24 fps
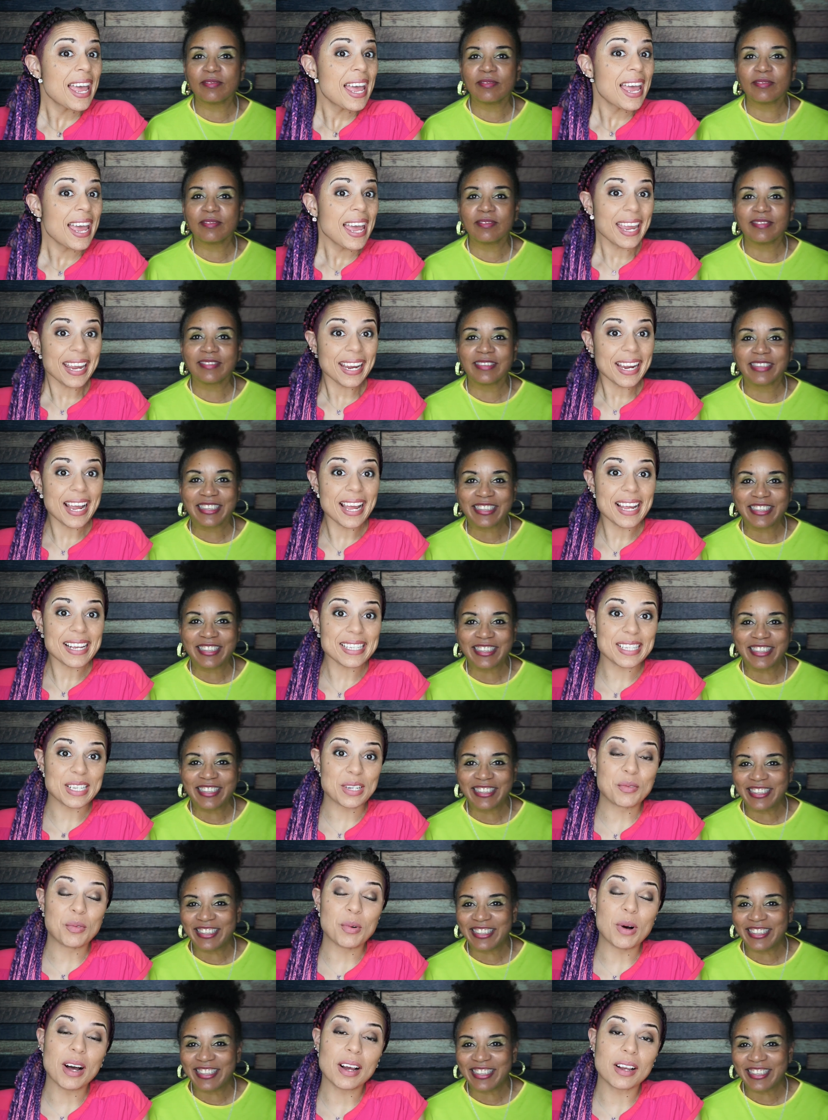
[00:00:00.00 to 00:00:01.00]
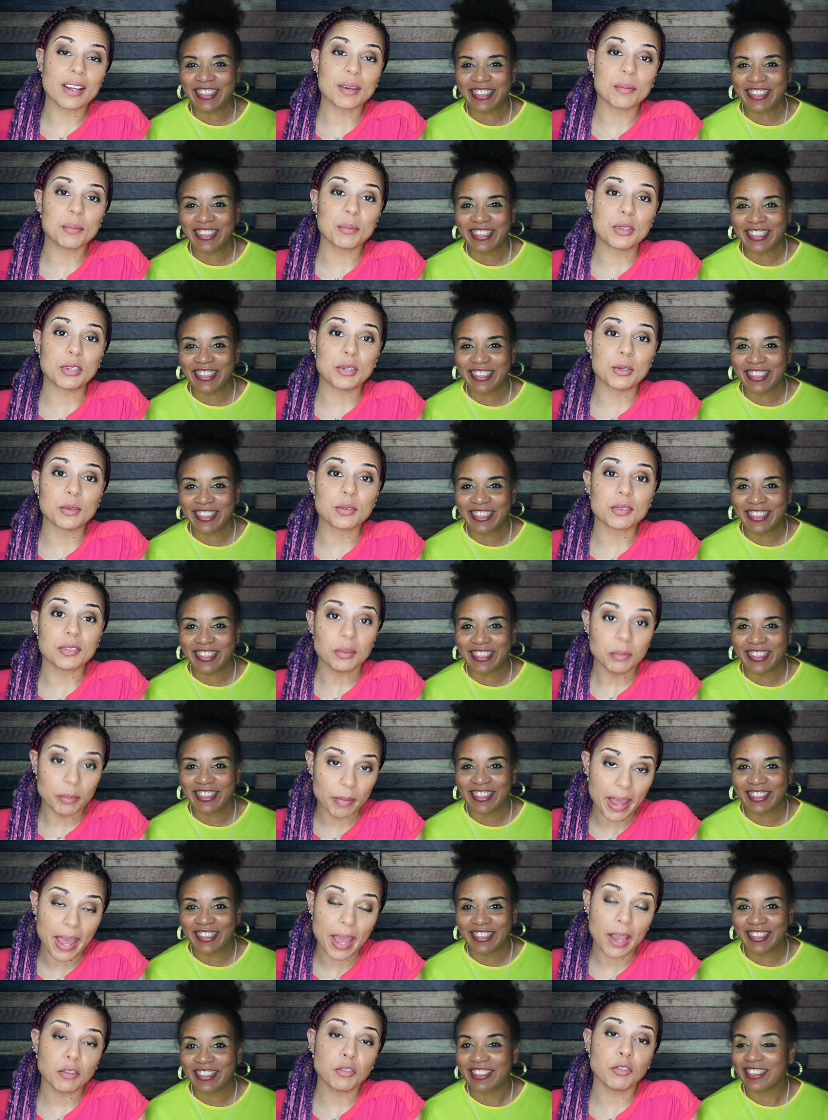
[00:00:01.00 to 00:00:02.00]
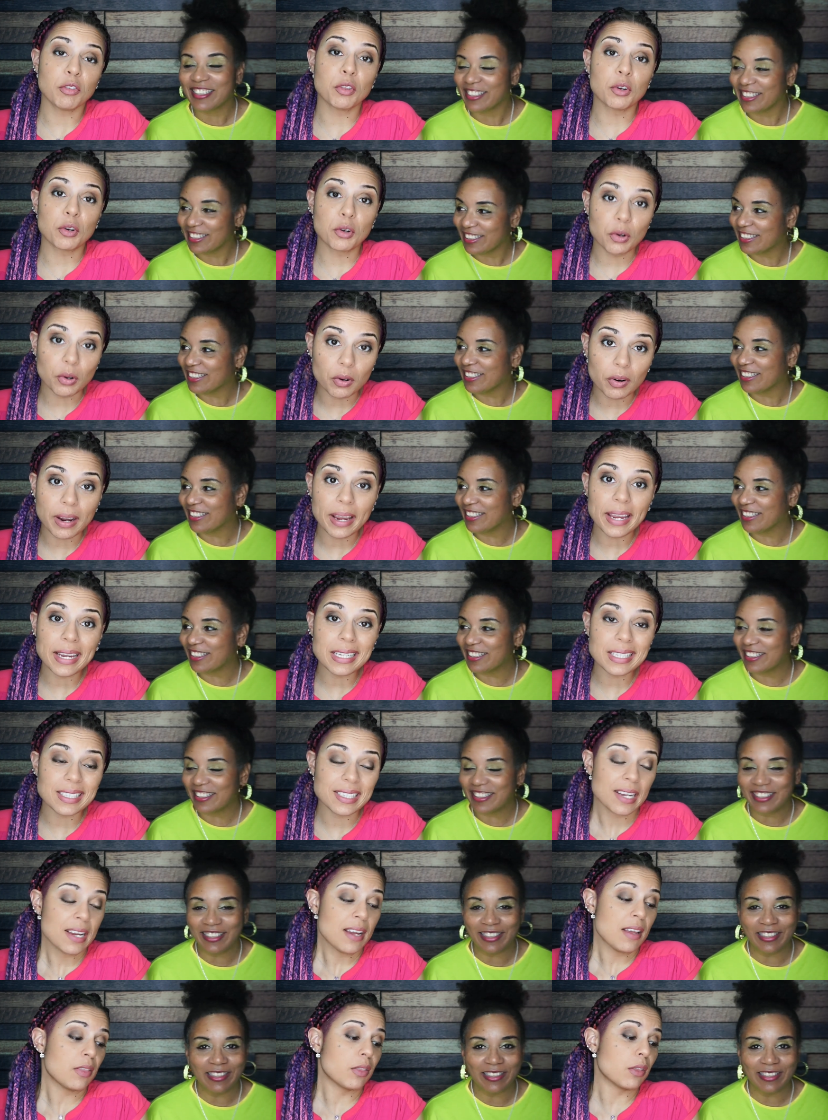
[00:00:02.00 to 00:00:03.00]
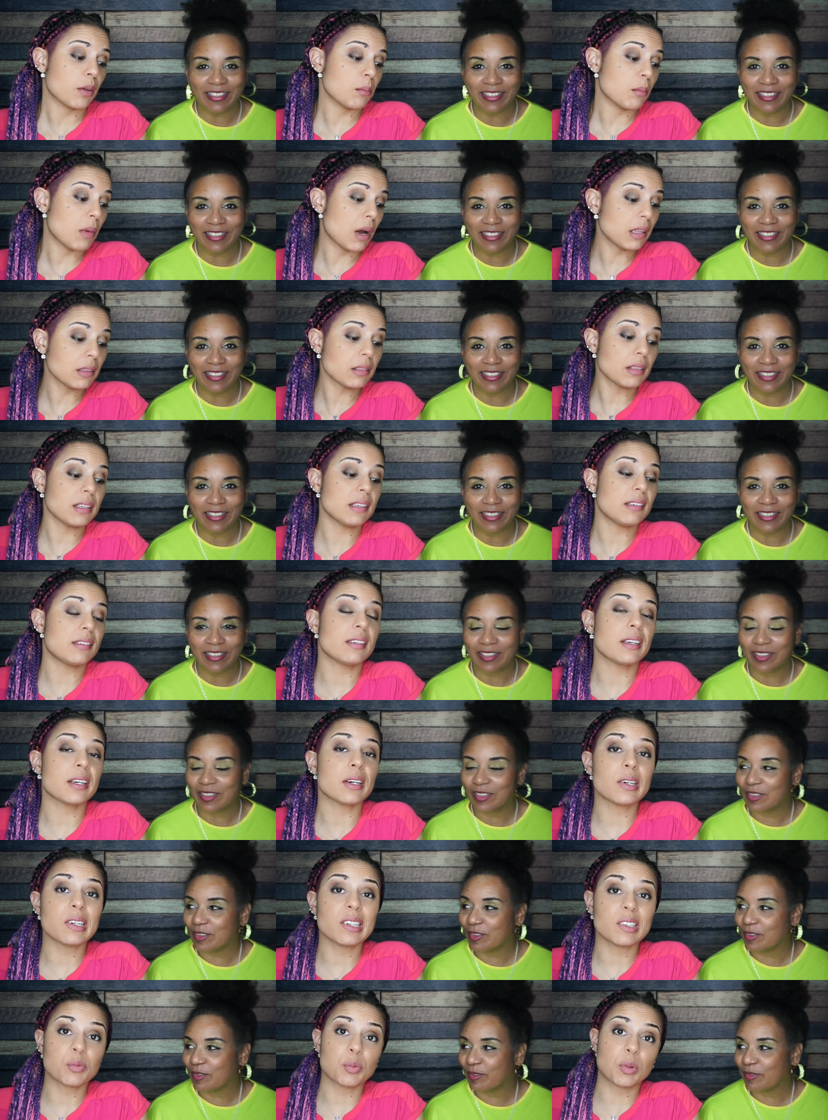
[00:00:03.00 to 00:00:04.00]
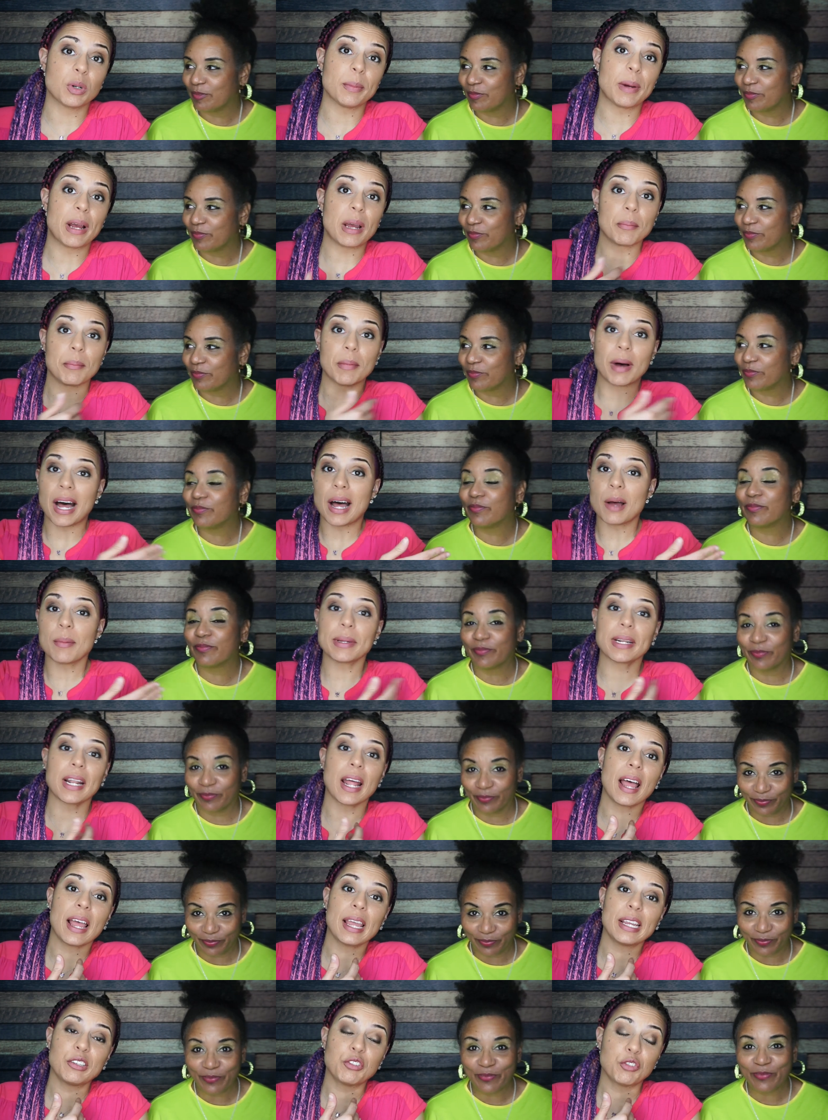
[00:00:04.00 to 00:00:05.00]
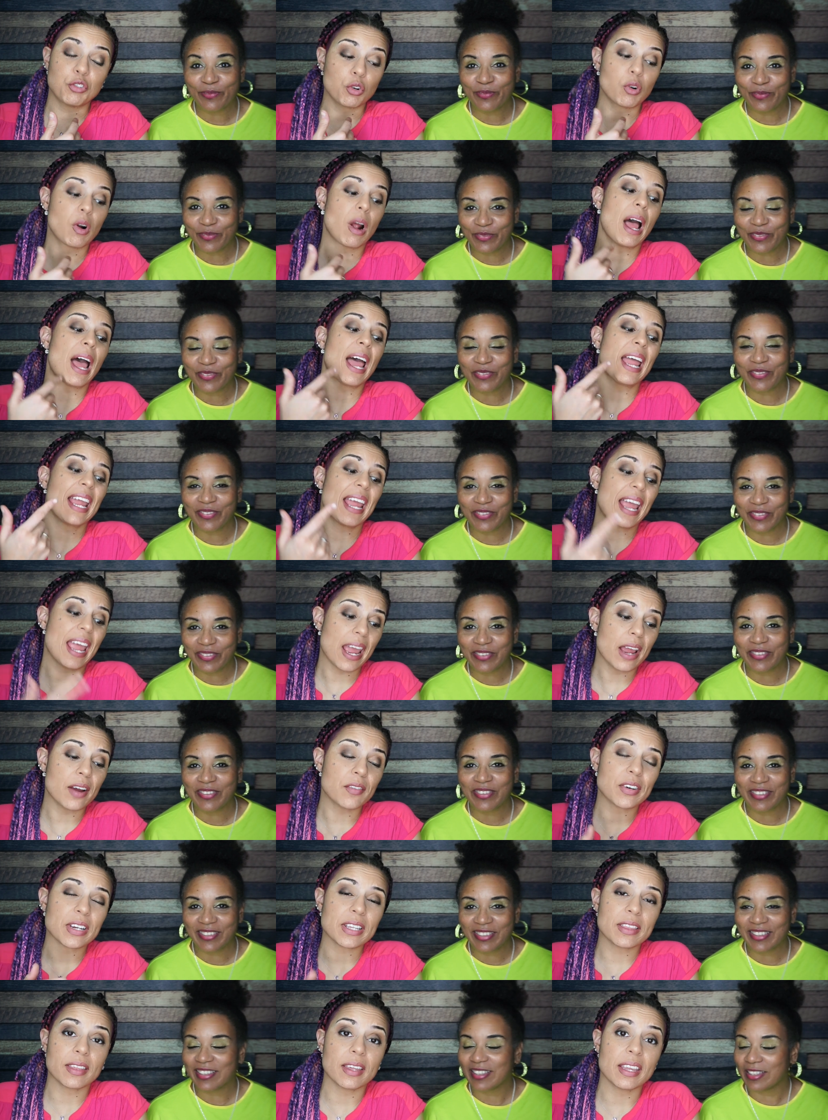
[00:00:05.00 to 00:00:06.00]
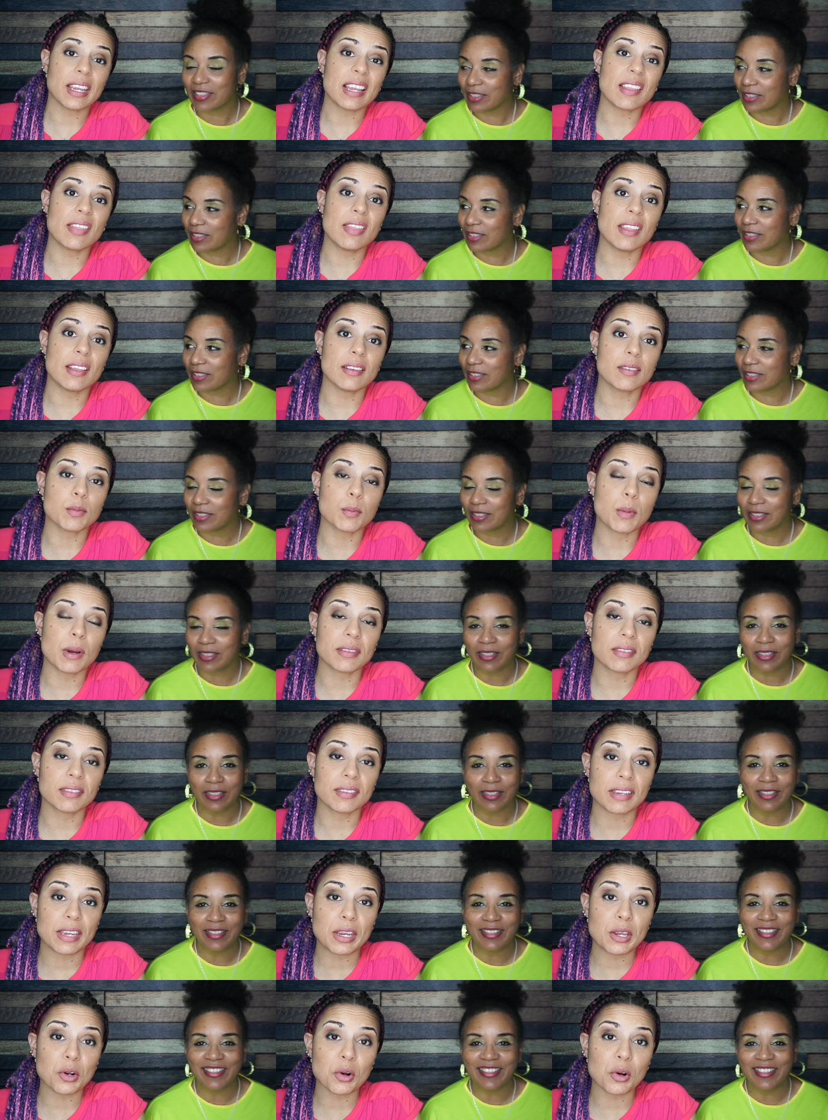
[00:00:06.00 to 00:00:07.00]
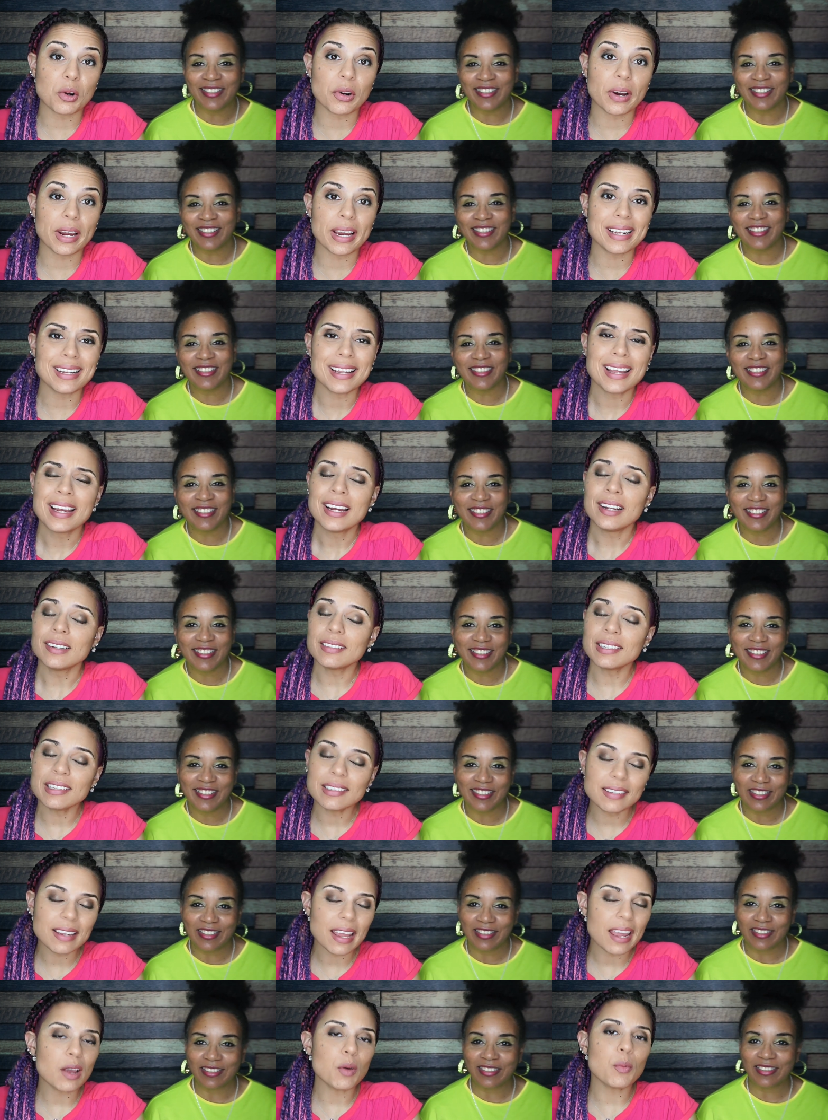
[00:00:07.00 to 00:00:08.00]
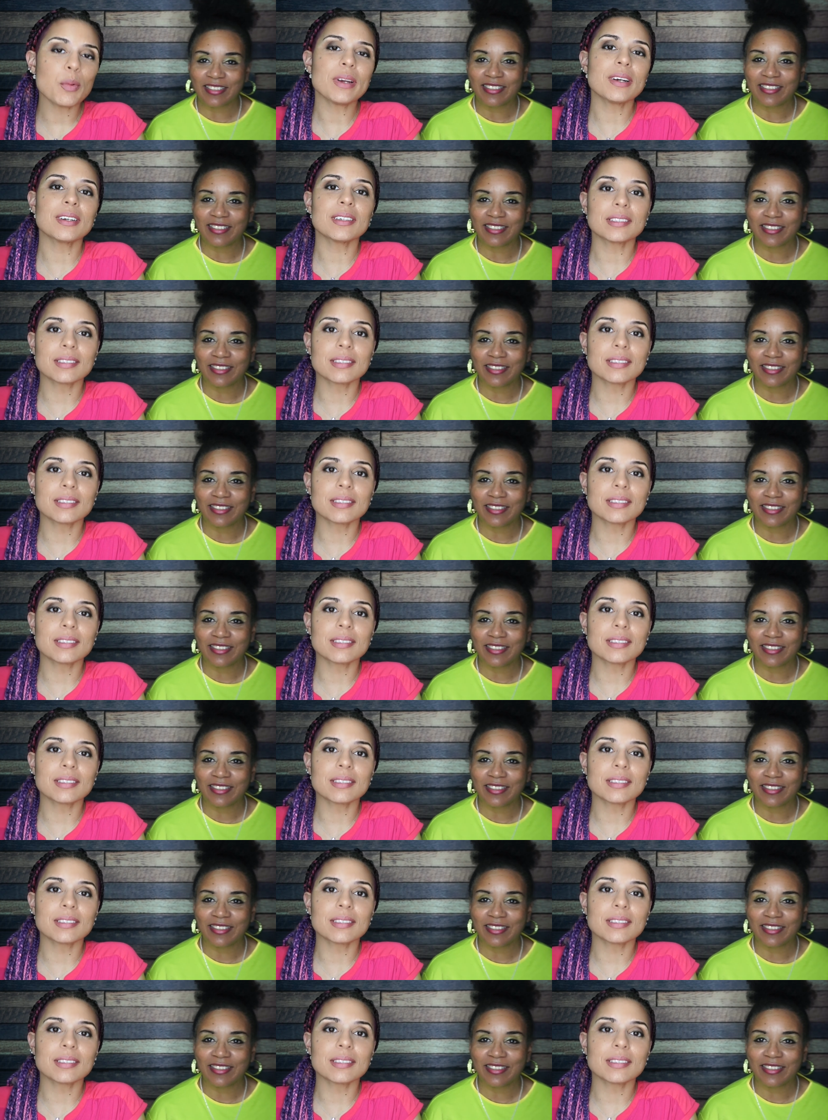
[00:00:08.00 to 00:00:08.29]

Speaker 1: Hey guys, and welcome to Smash the Crate, the monthly series where my mom and I try everything in this month's Keto Krate. Today we are